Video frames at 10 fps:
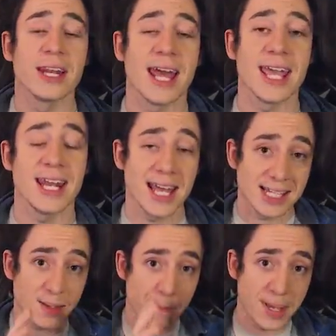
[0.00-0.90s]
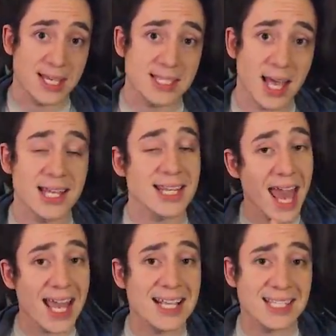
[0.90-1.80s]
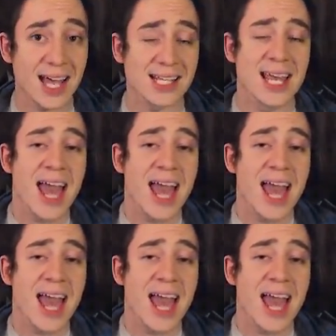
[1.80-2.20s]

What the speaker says: lane. It's B site, A site,